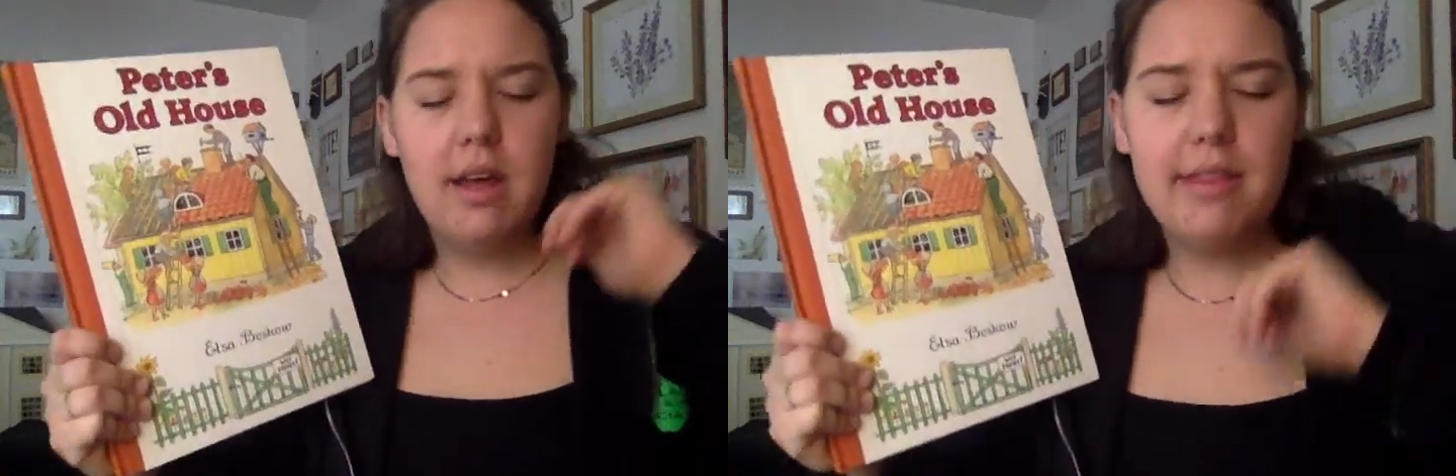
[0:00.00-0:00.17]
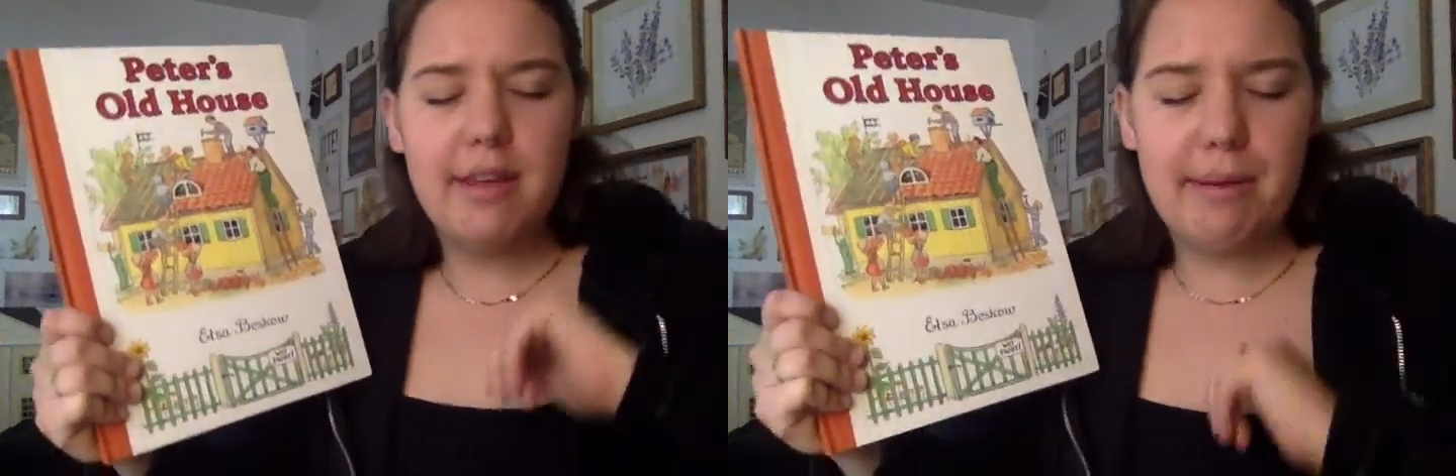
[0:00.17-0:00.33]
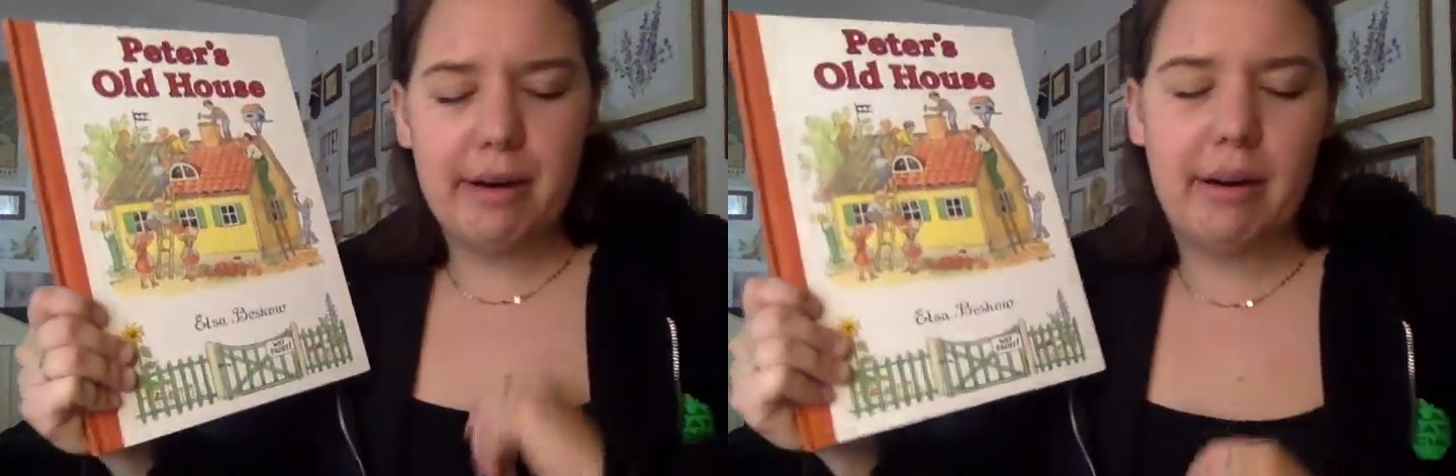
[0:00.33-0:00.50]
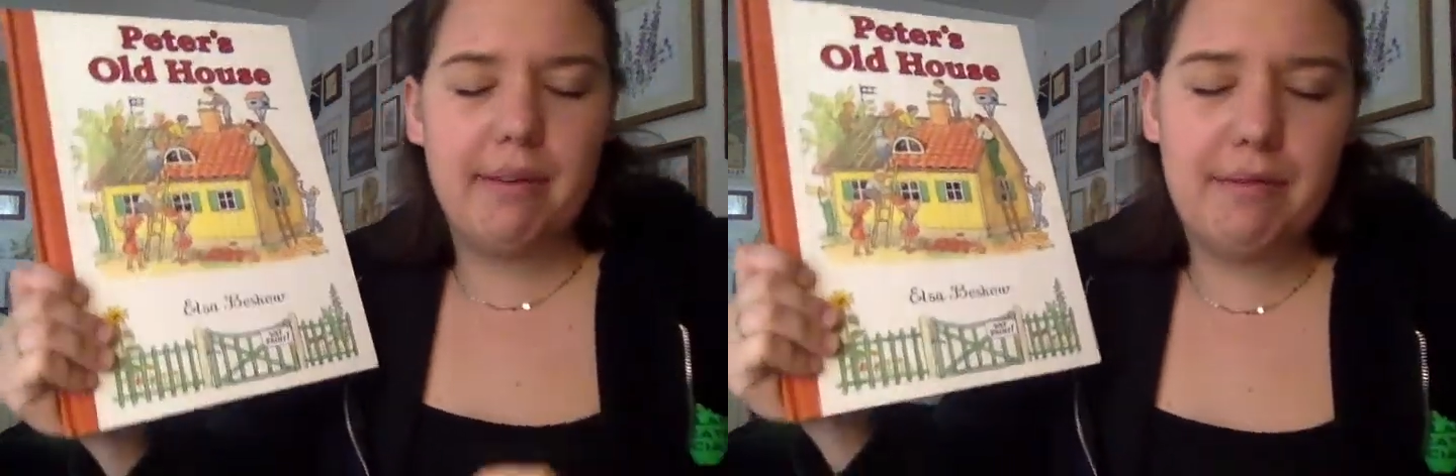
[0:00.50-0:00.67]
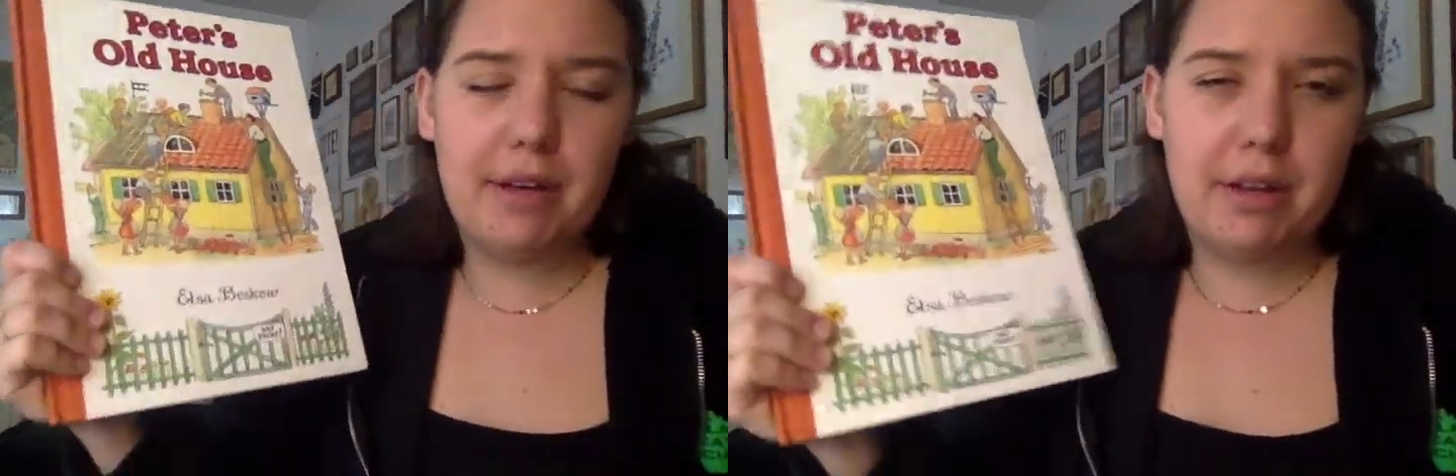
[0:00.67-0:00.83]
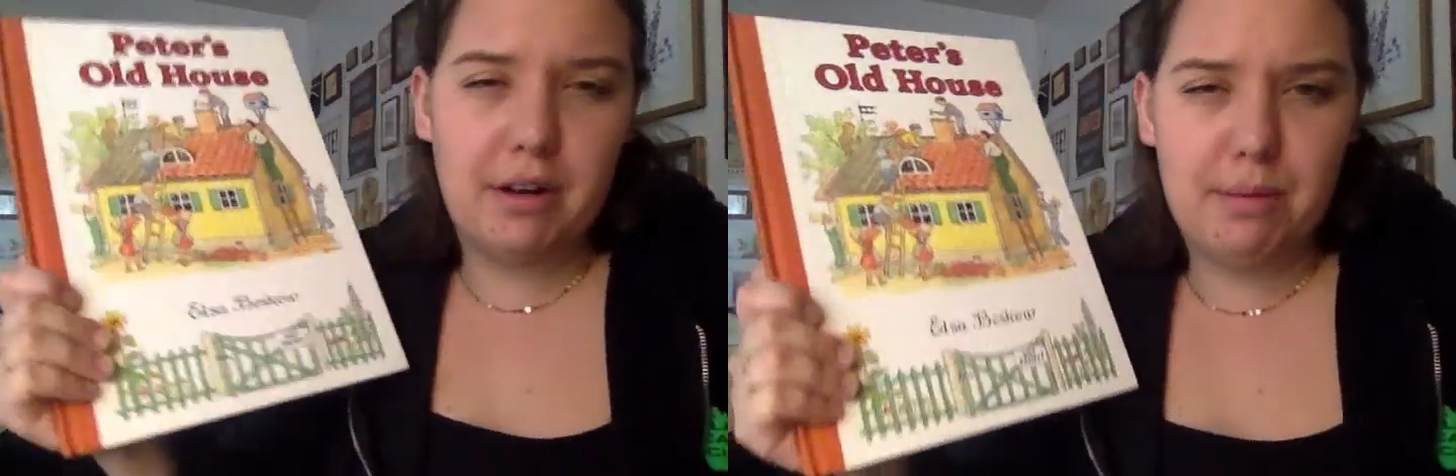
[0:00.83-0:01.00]
that my
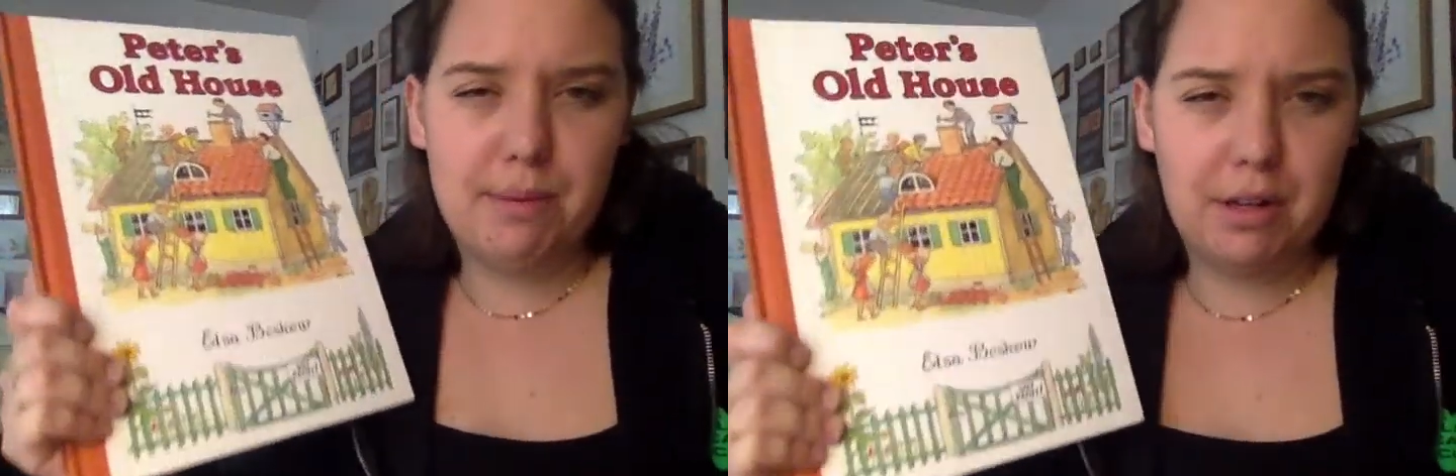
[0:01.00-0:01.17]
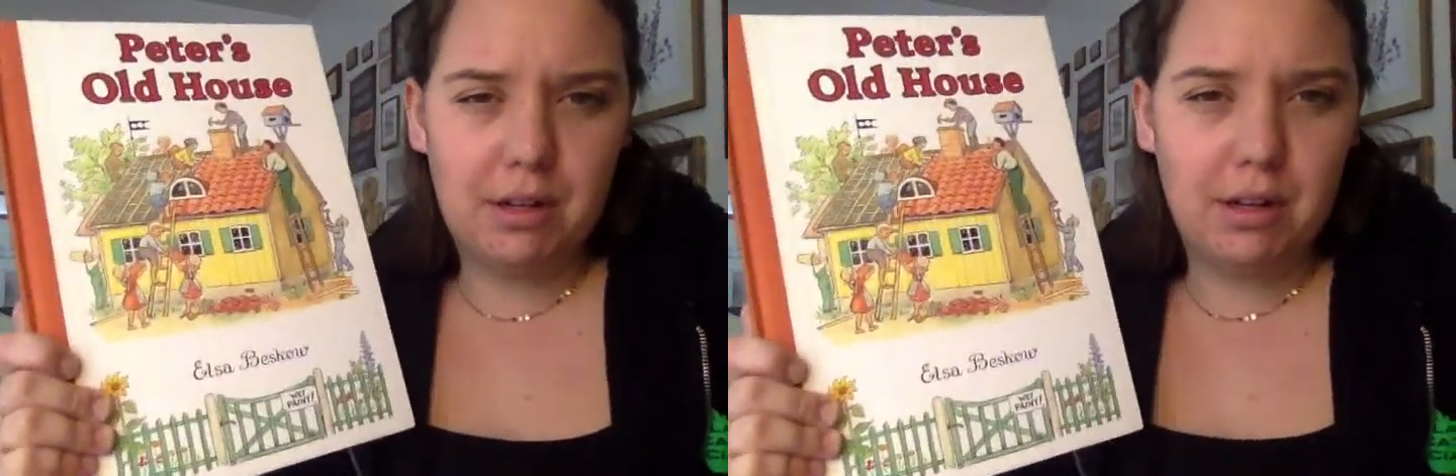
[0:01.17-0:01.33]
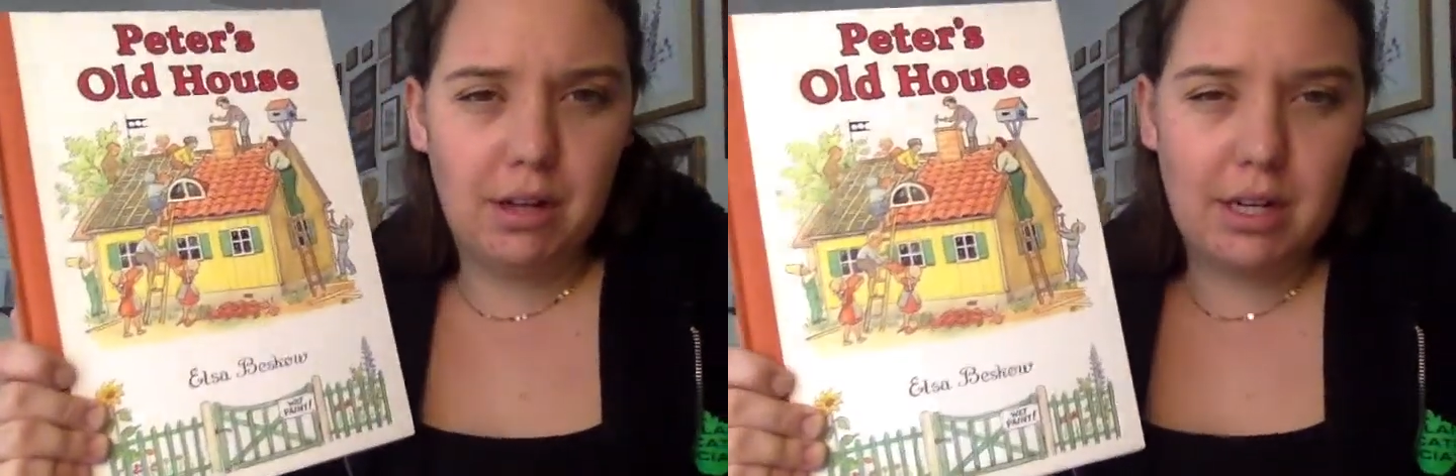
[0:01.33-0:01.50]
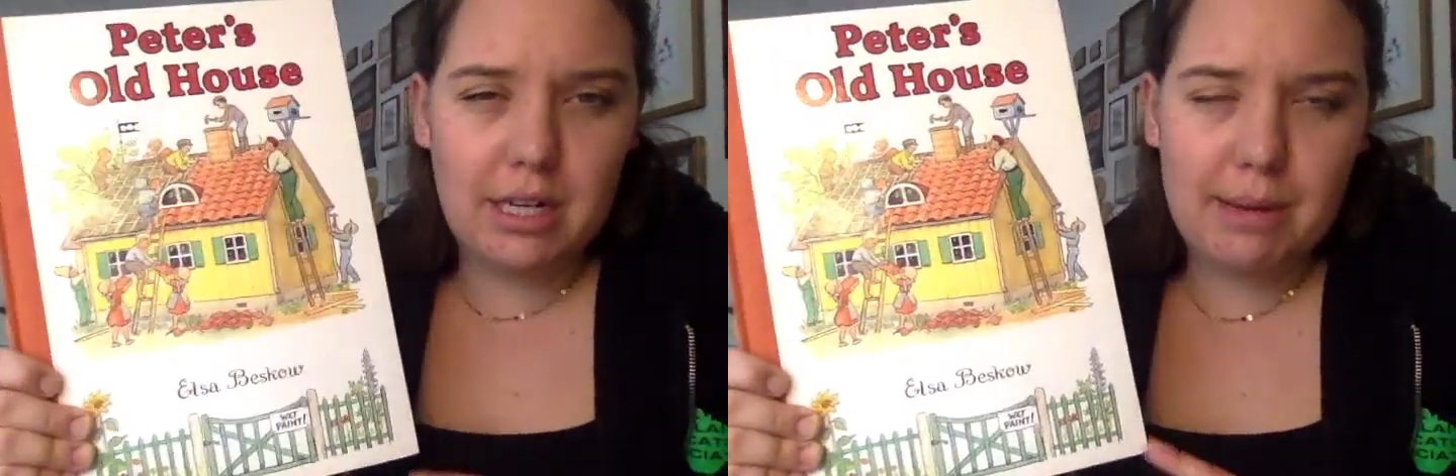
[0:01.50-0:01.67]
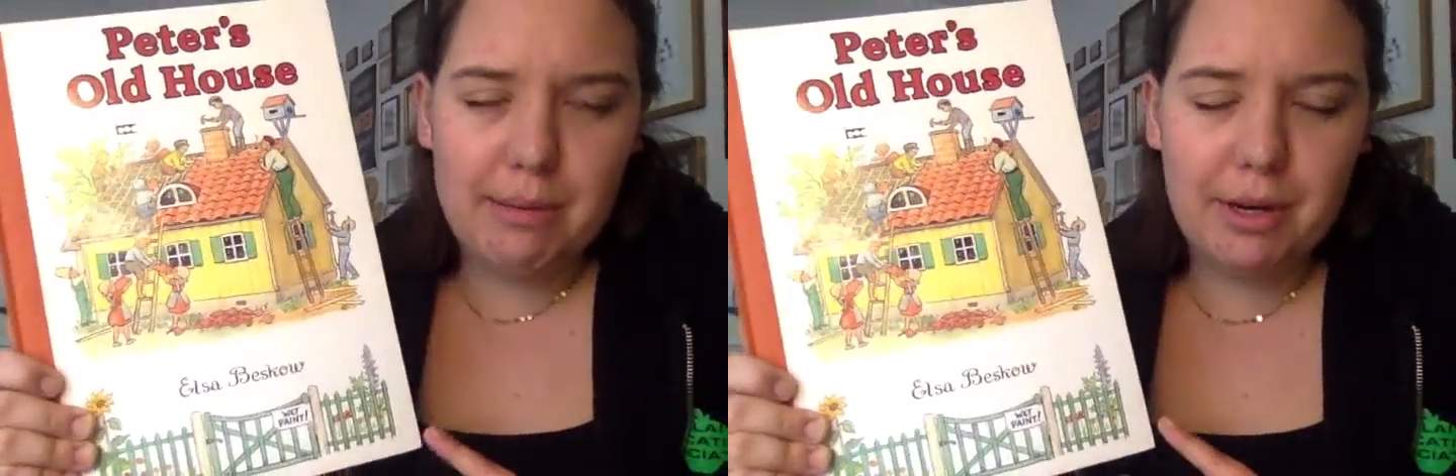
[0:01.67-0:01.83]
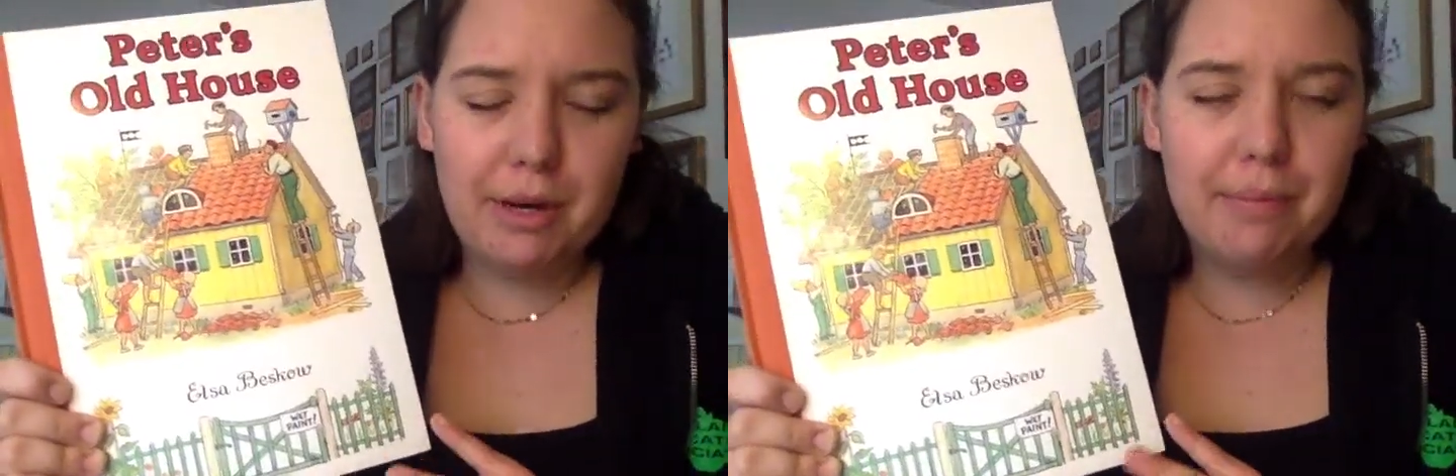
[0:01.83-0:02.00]
grandfather had built a long
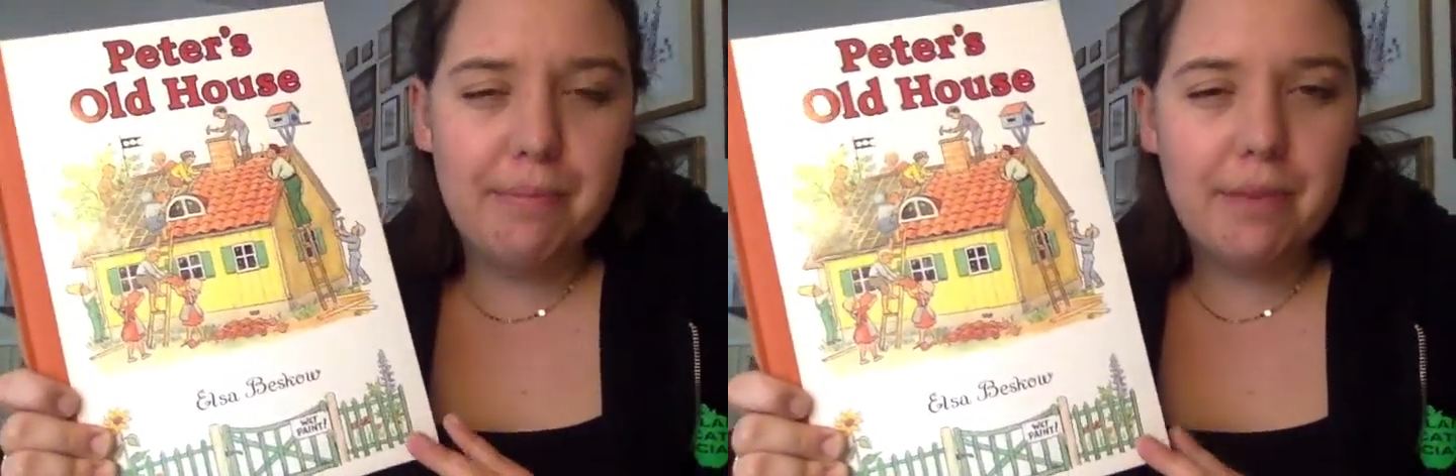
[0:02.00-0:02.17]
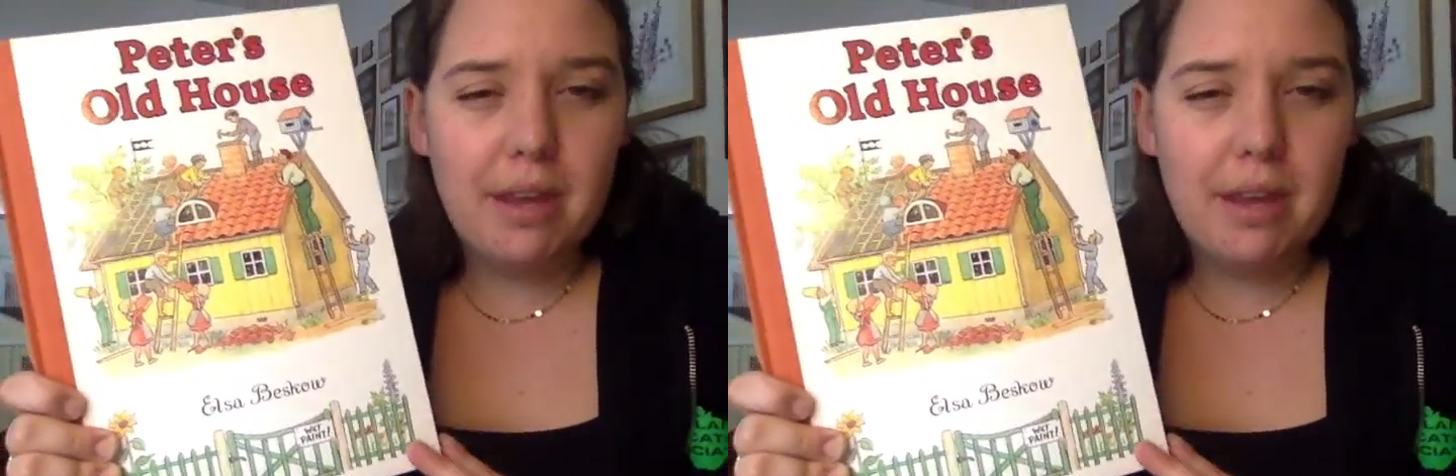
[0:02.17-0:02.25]
time ago.